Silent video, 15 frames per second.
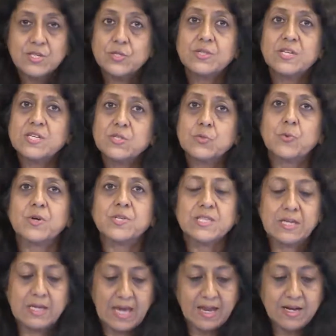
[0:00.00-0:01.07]
So this was
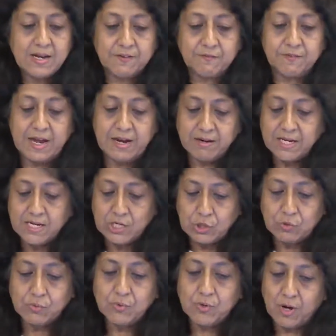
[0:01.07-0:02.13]
again a very
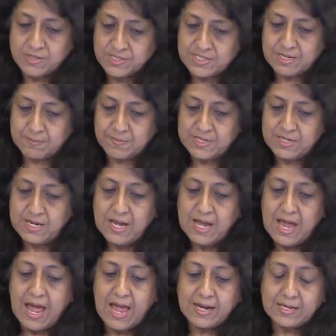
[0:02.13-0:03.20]
new concept,
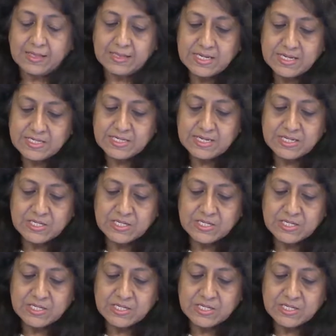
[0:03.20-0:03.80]
and this